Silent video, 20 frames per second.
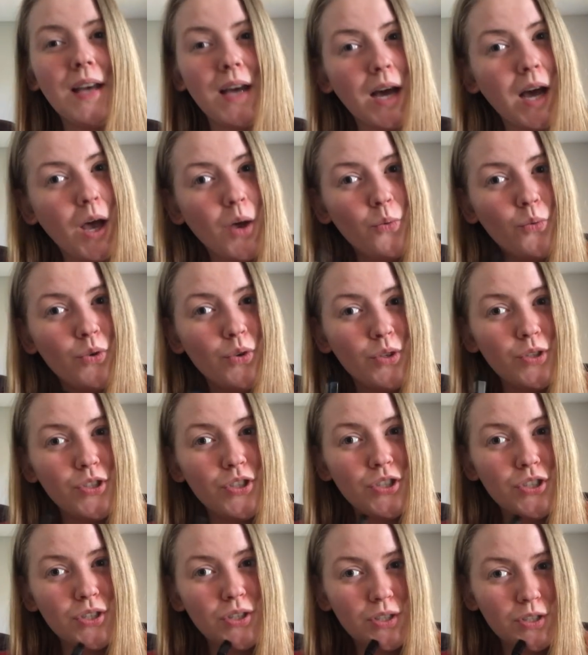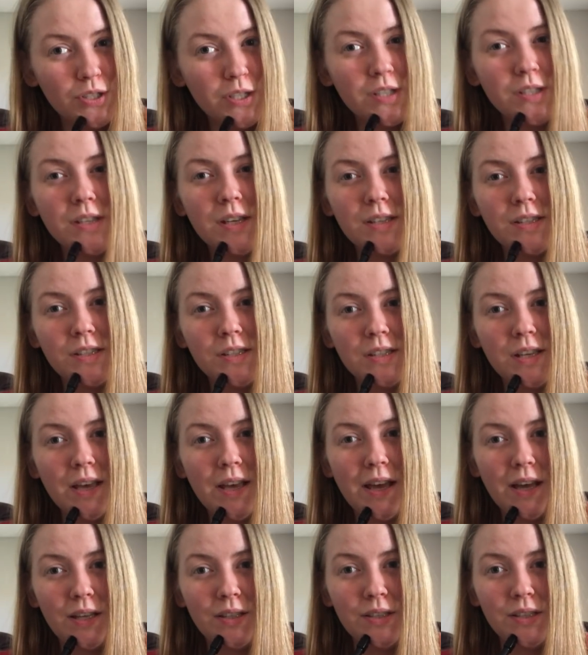I would, since that's
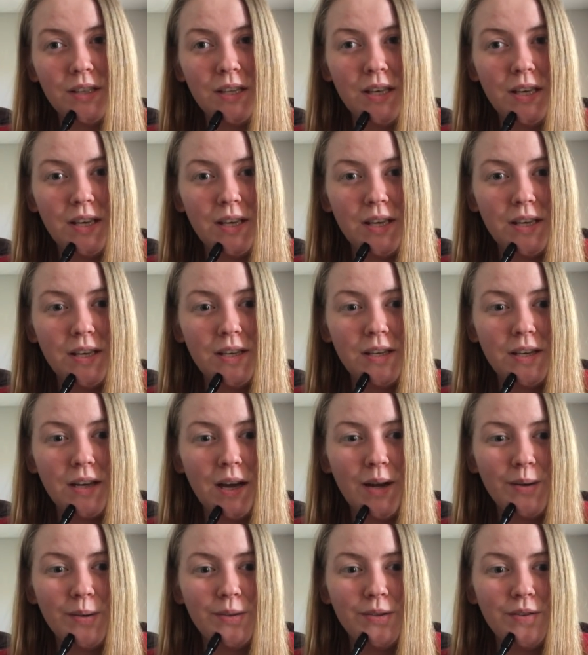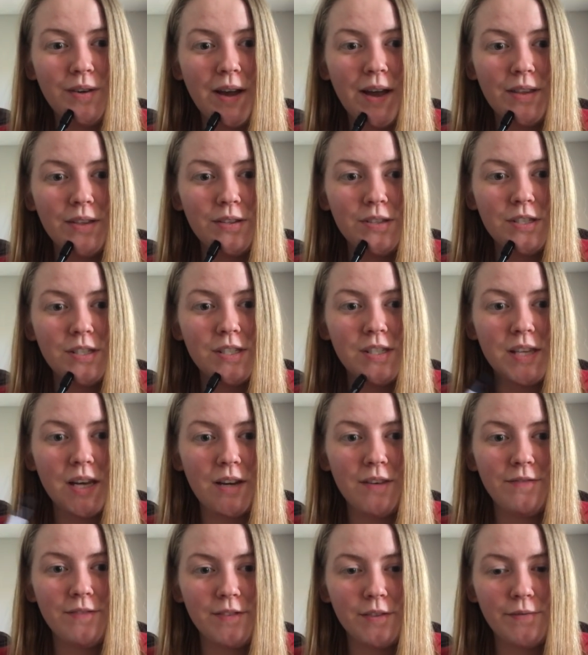healthy, I would rather just
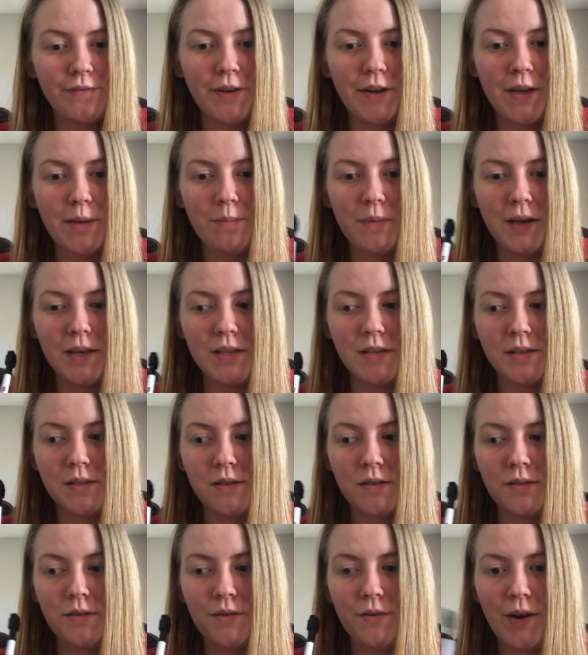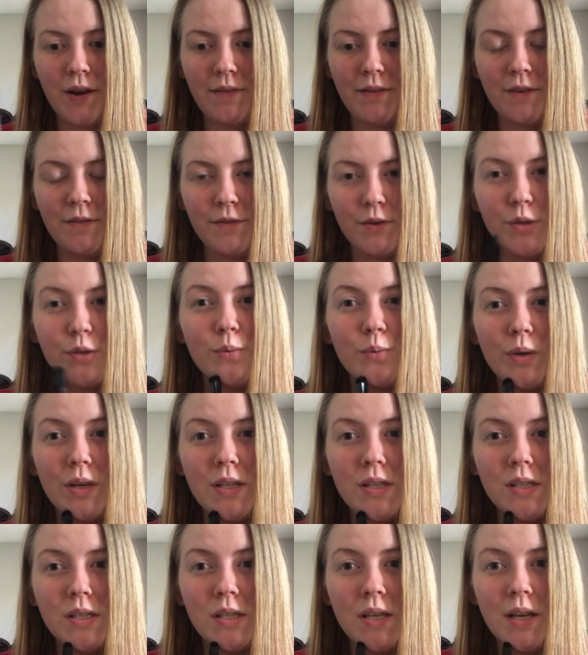satisfy my craving for
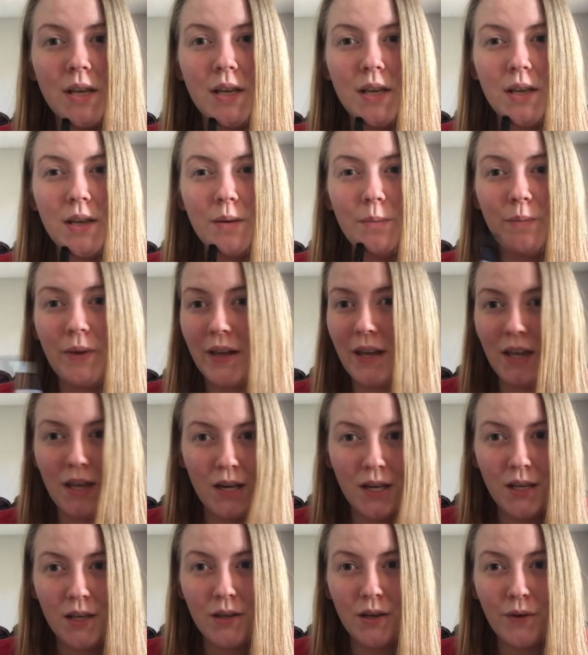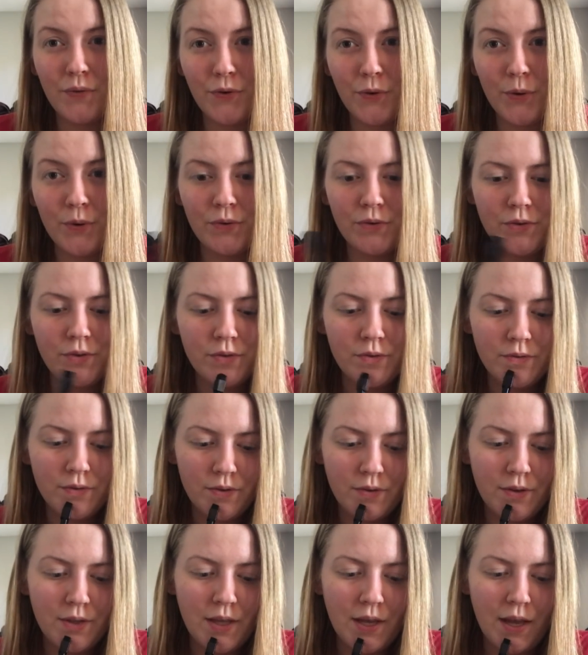sweets by eating a fruit
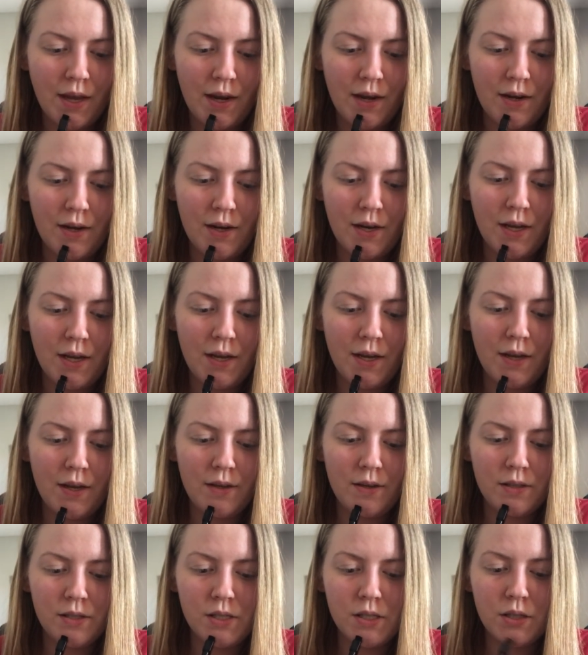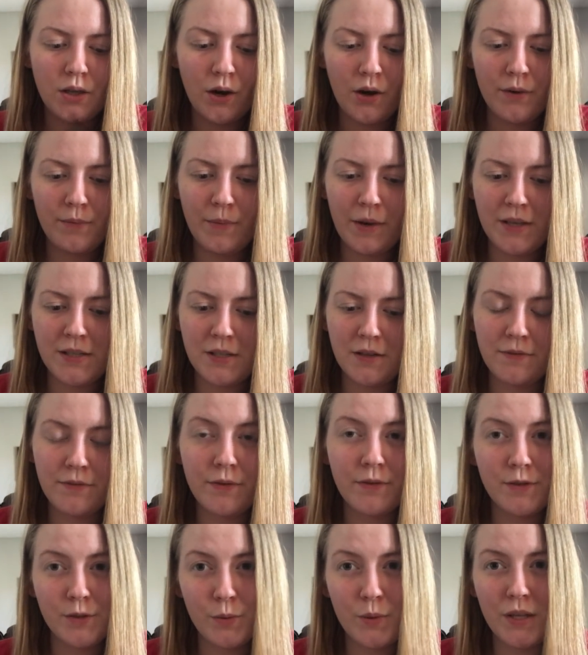than starve myself
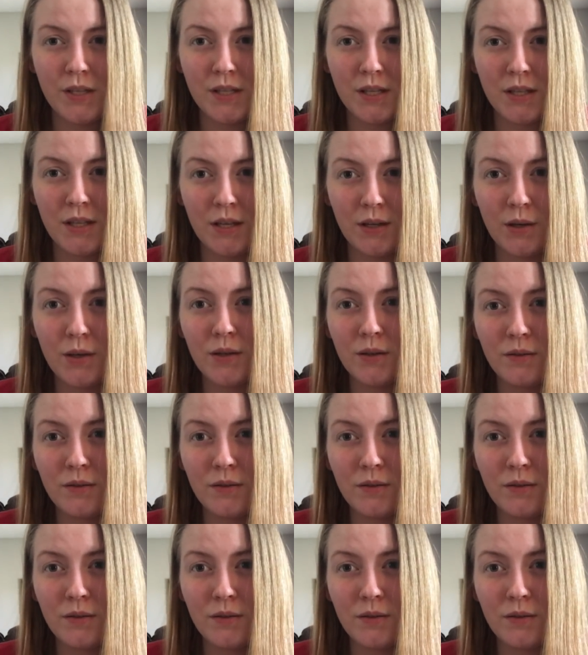from sweets and then